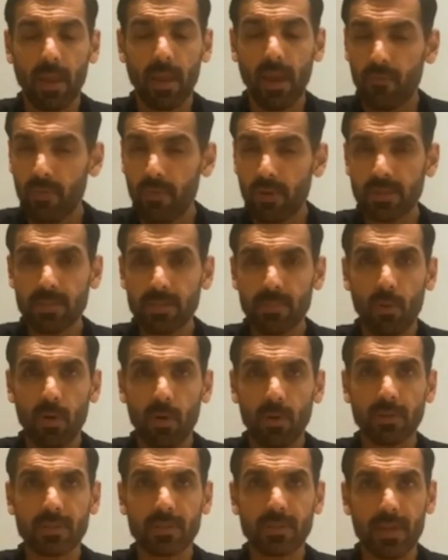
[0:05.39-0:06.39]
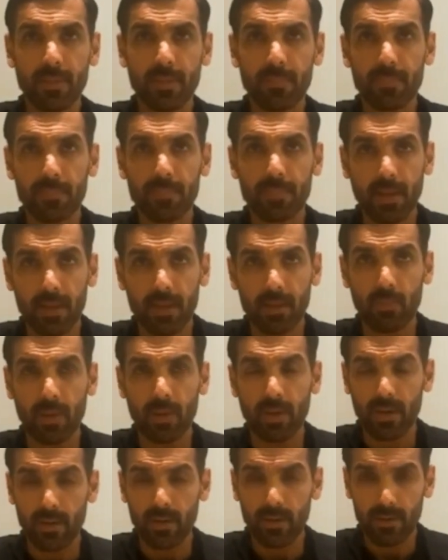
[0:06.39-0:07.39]
Every small step that
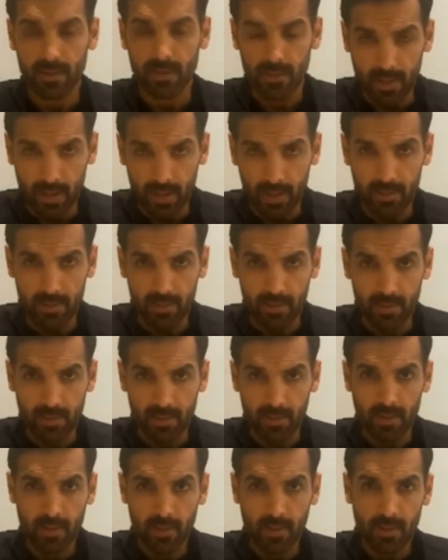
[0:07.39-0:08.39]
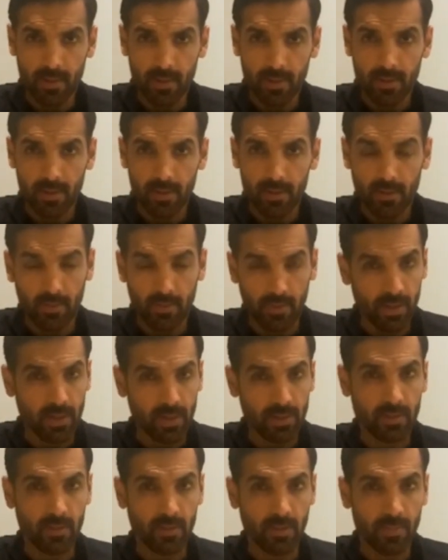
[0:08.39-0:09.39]
we take
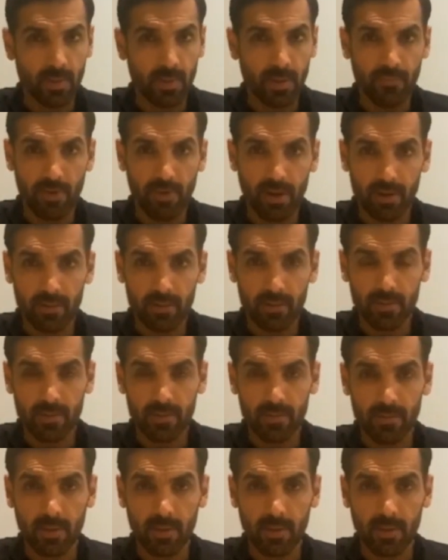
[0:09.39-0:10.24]
creates a ripple effect.